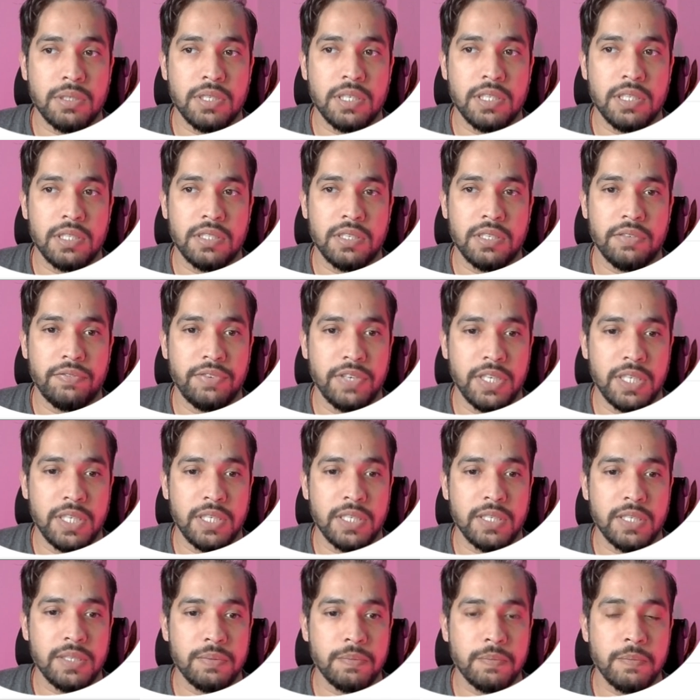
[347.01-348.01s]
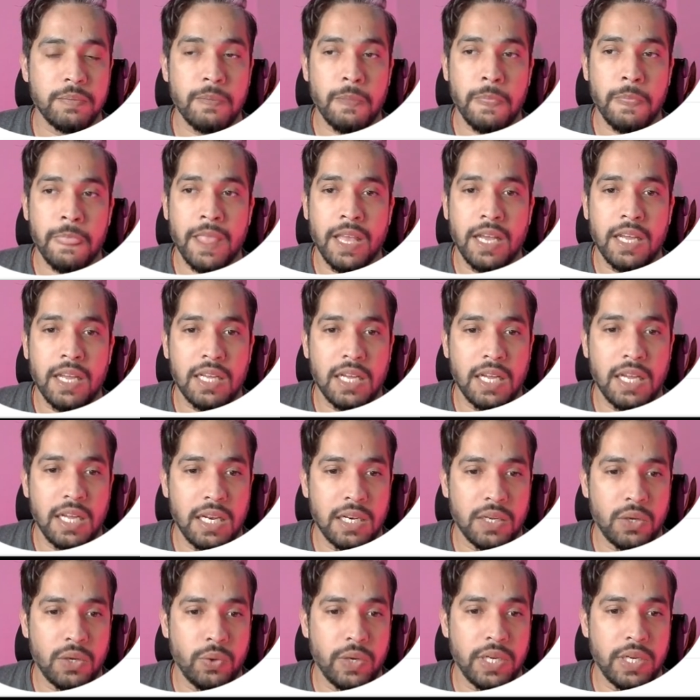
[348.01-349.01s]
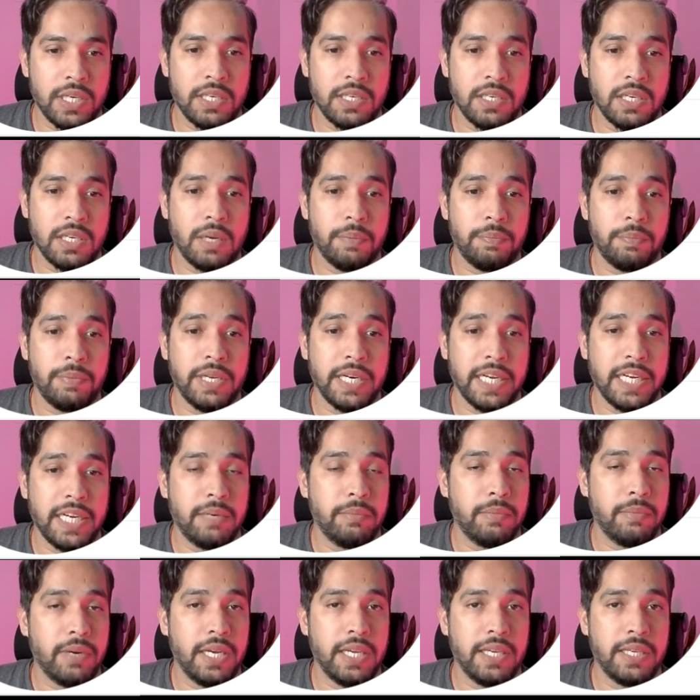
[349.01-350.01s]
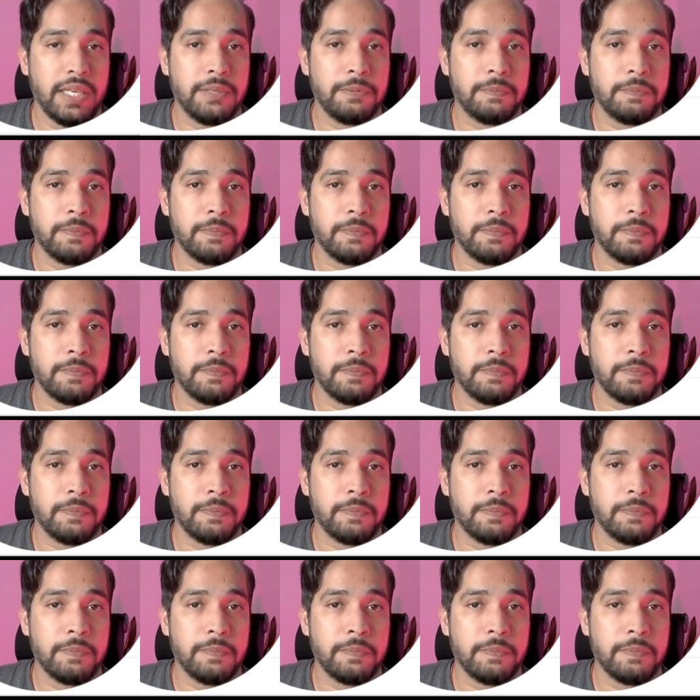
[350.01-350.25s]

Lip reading: It's a free tier. I'll go ahead and upgrade my